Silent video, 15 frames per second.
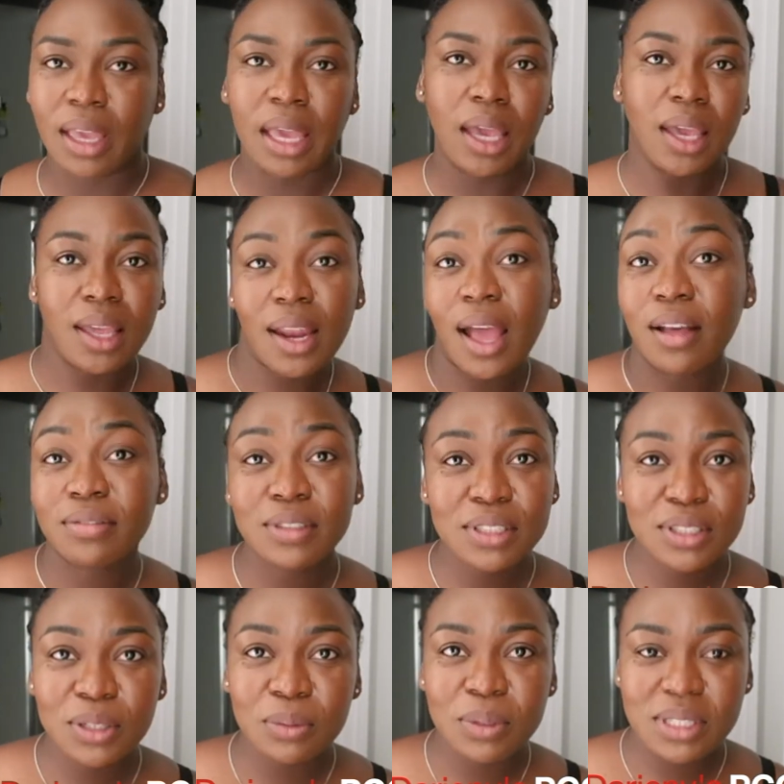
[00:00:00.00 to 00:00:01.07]
and have to
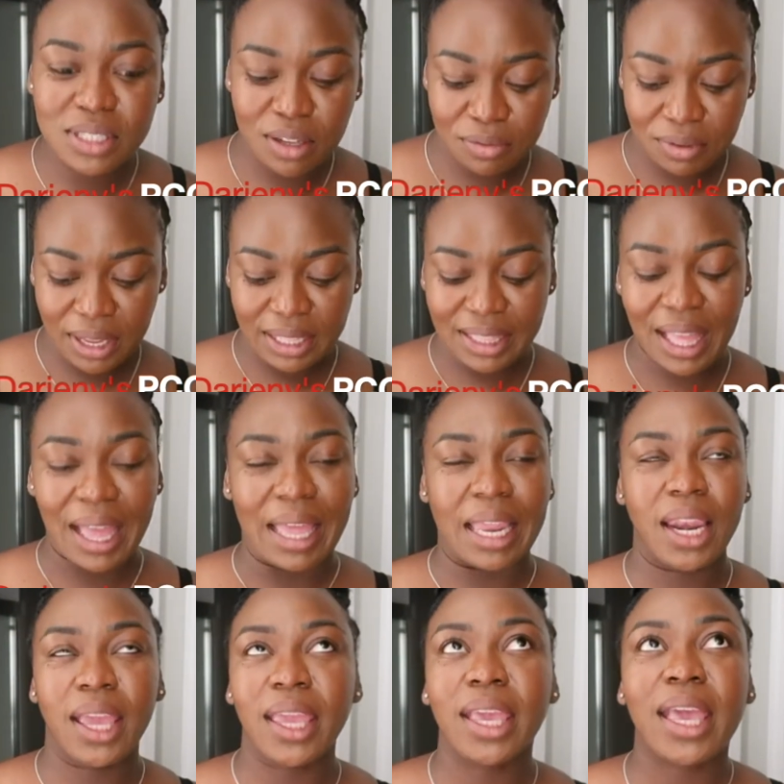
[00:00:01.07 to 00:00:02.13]
deal with stuff like that.
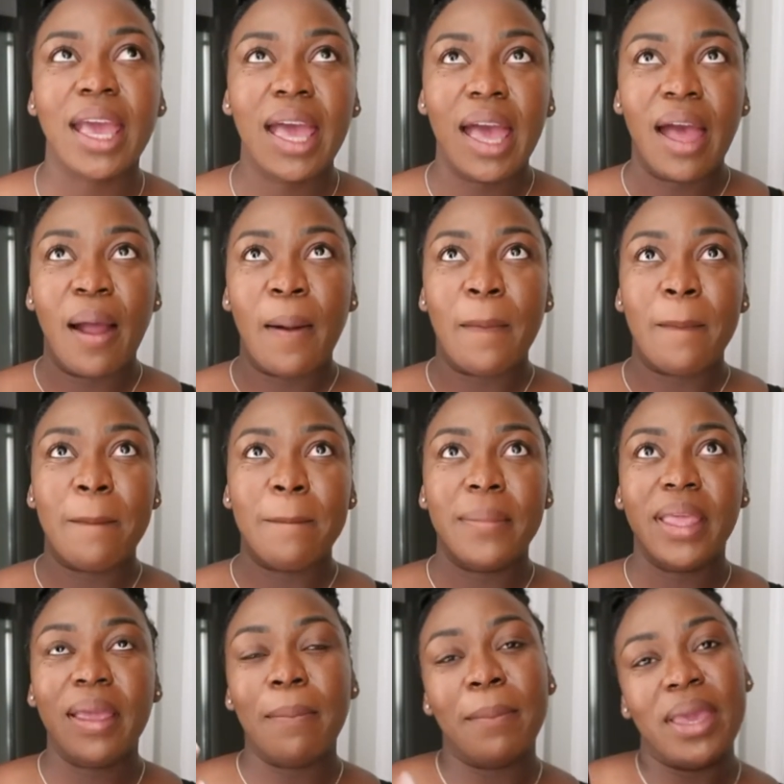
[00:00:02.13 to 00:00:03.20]
Like,
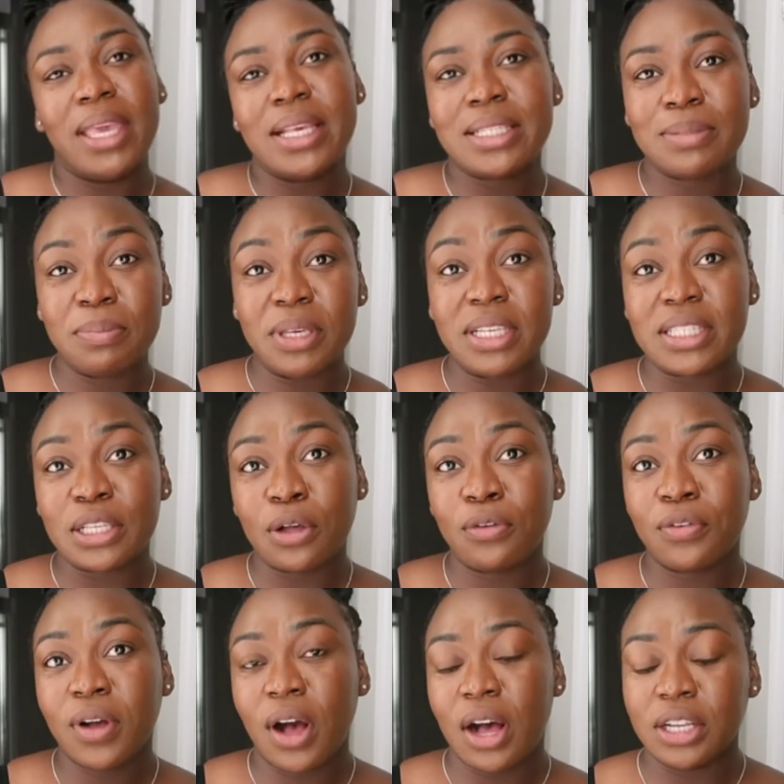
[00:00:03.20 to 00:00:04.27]
it makes me
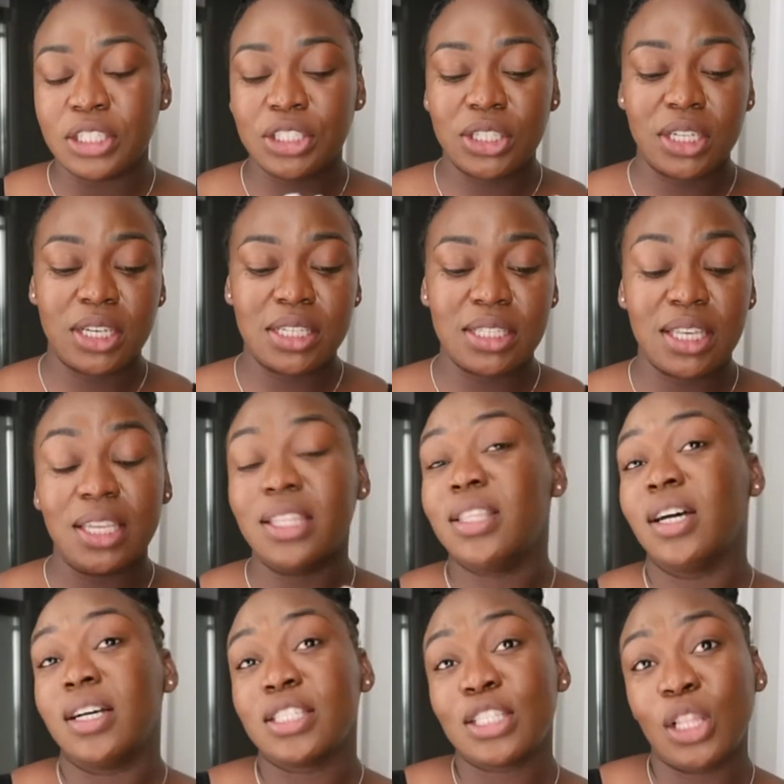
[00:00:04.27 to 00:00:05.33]
self-conscious. It
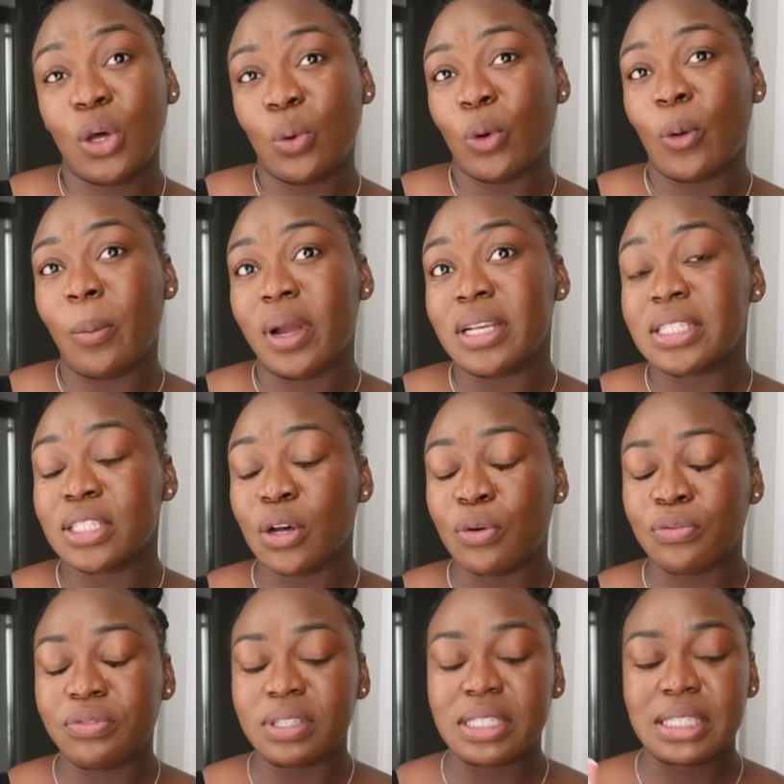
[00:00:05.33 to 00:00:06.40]
does lower my
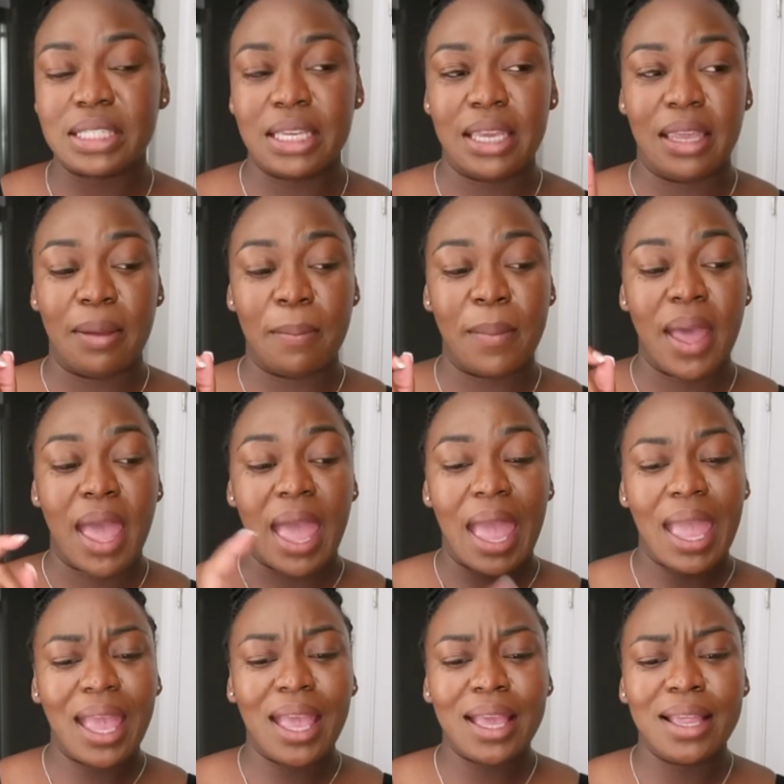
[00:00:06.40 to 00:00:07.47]
self-esteem,
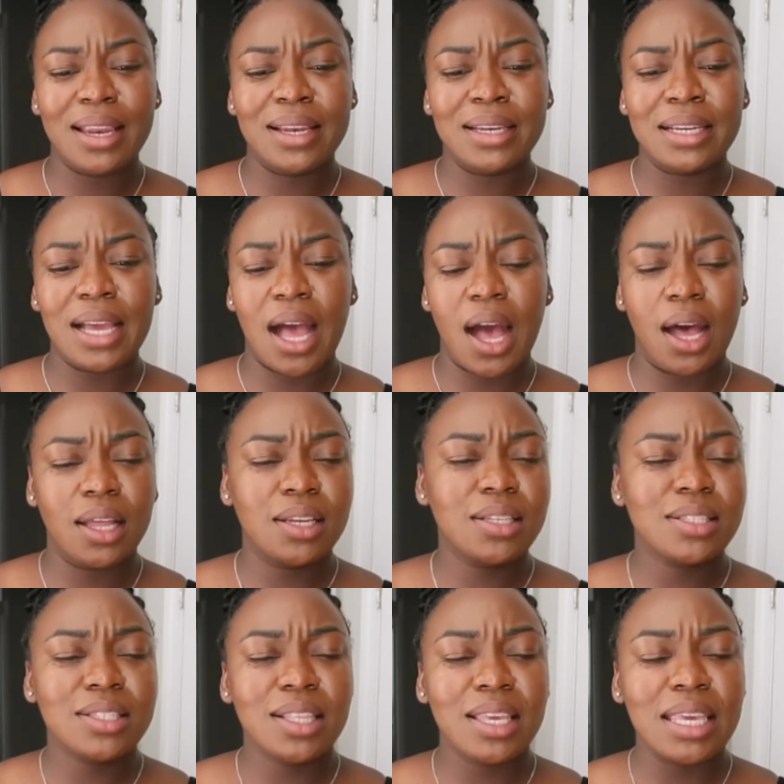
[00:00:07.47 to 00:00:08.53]
and
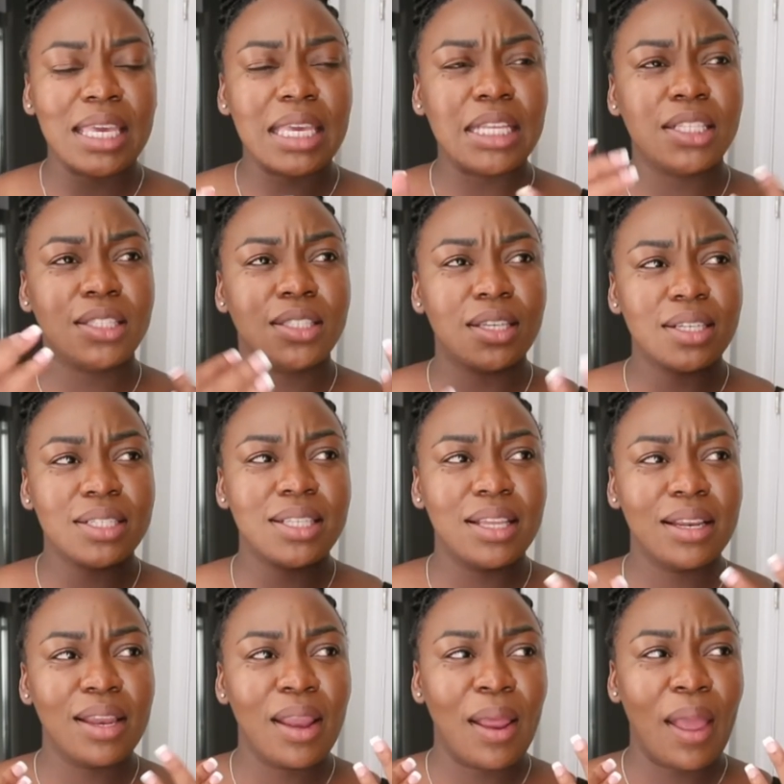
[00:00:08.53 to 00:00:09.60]
honestly it
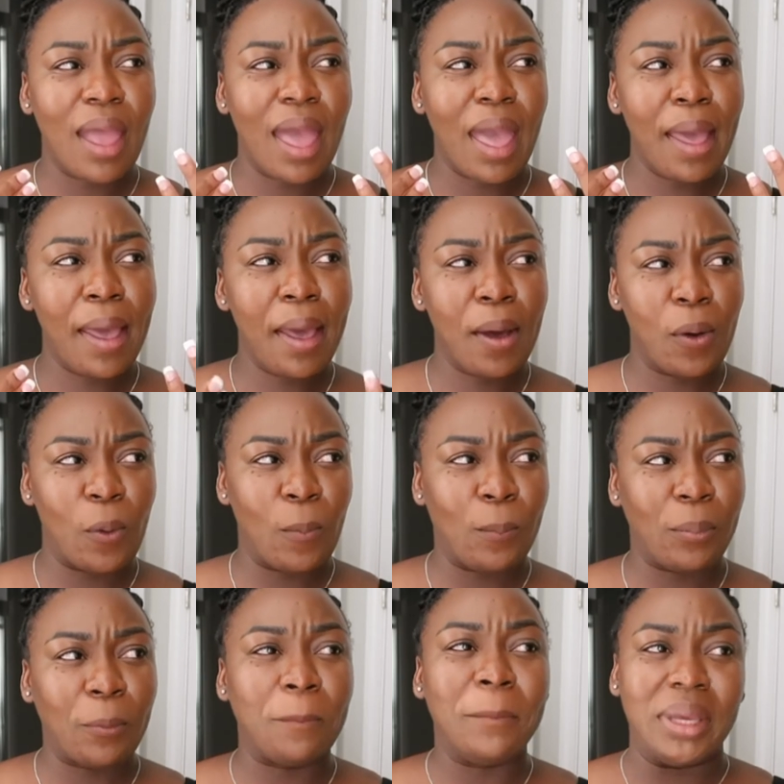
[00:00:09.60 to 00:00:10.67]
doesn't
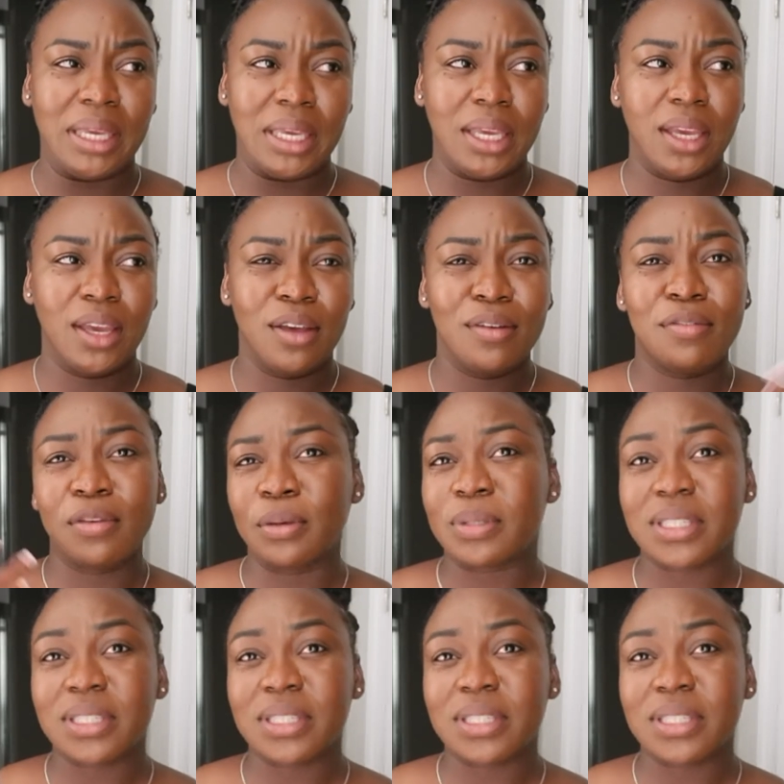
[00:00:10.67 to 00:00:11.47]
help me feel